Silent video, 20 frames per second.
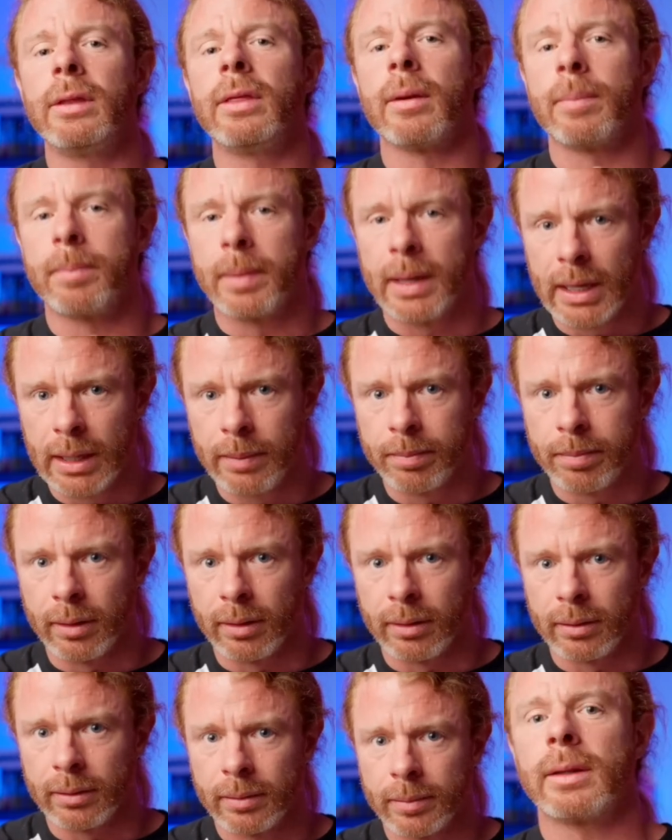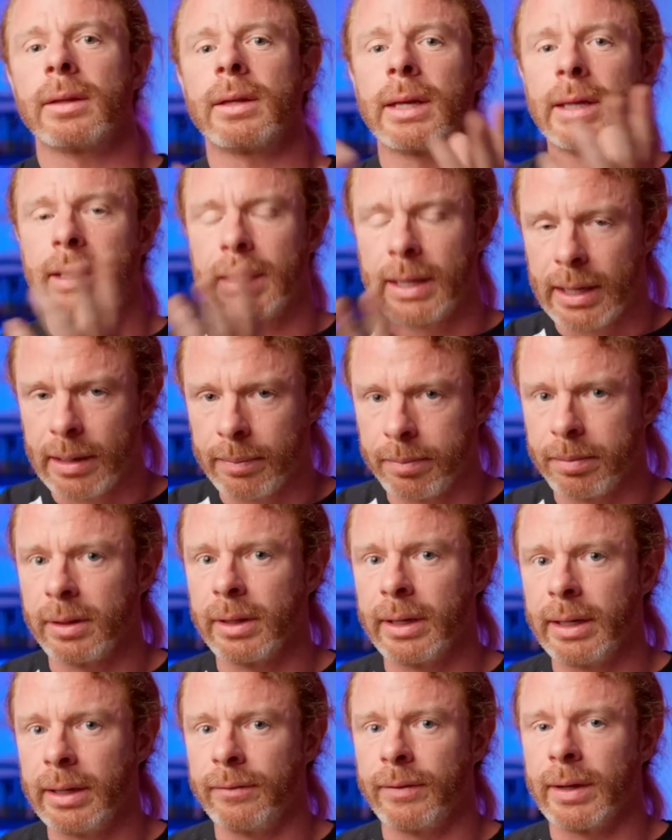the people, to keep
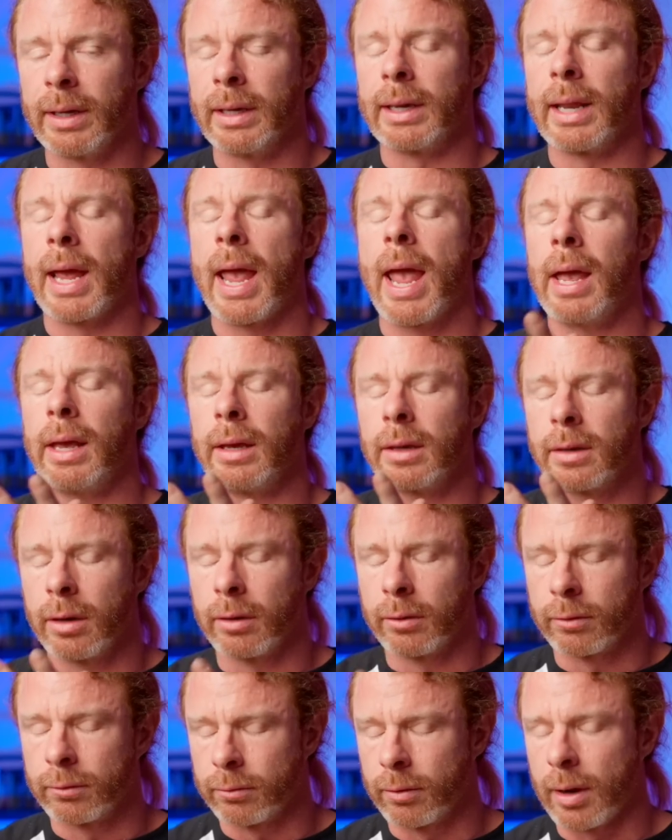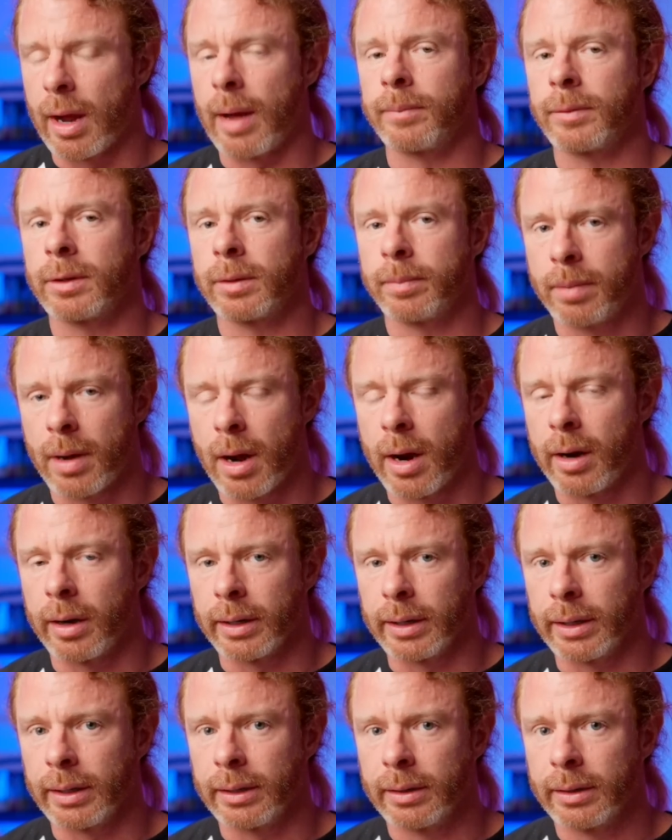leaving a corrupt
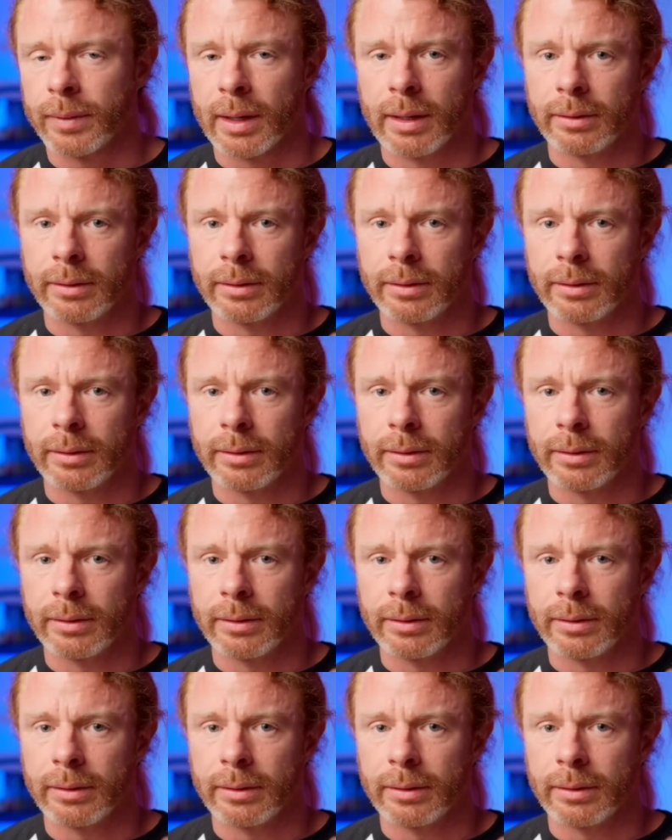party.